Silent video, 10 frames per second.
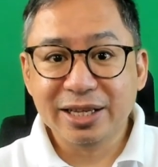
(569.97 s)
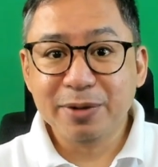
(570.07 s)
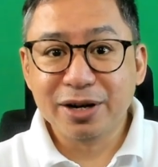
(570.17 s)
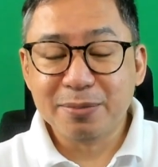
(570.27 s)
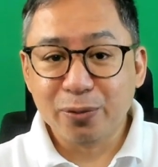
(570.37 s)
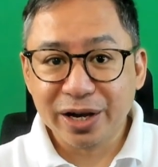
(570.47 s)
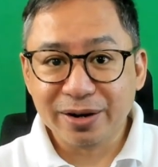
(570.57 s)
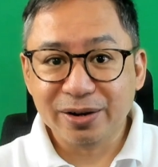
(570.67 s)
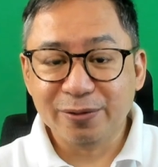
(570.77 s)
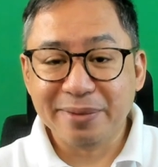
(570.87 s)
they become
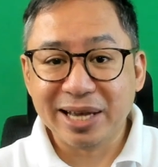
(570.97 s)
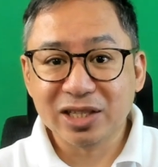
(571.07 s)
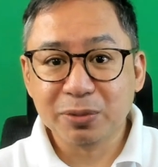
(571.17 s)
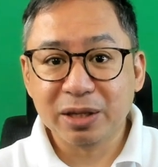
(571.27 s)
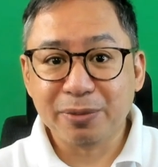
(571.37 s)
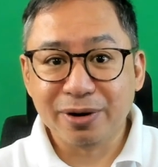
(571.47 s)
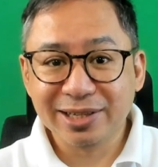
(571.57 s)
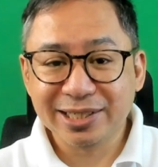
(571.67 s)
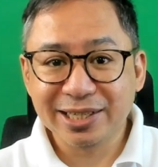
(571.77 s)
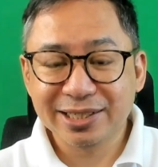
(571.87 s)
aware of management
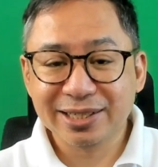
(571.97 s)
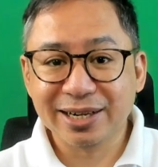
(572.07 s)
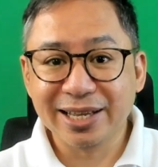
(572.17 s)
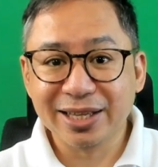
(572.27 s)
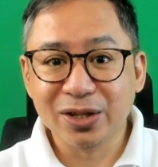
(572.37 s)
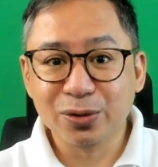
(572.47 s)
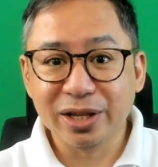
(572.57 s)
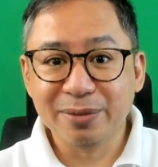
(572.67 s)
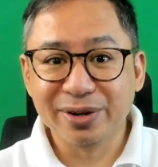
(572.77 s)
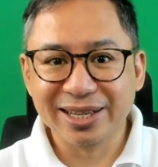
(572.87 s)
policies relating
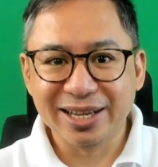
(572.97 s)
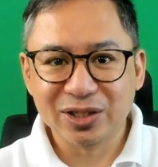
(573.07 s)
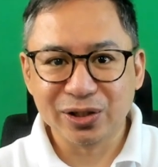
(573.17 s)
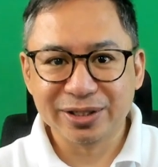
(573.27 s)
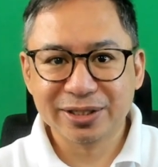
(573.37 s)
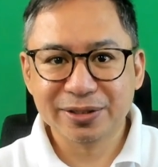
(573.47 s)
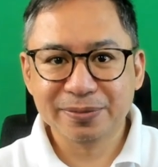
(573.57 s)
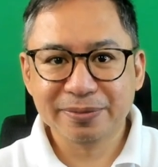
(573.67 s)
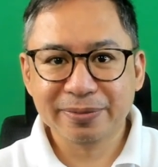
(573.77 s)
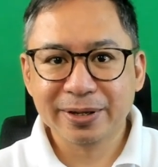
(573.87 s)
to labor relations.